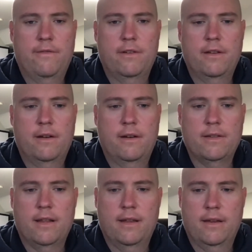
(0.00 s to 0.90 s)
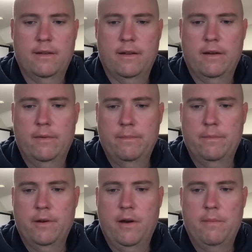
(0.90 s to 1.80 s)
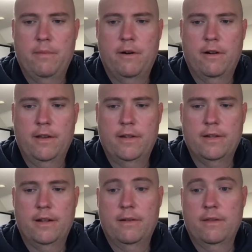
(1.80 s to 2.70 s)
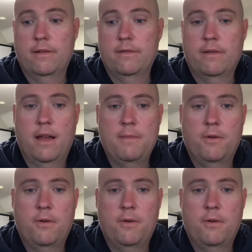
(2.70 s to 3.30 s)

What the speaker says: other than going out for dinner, it's not like you're going to go out and party each night,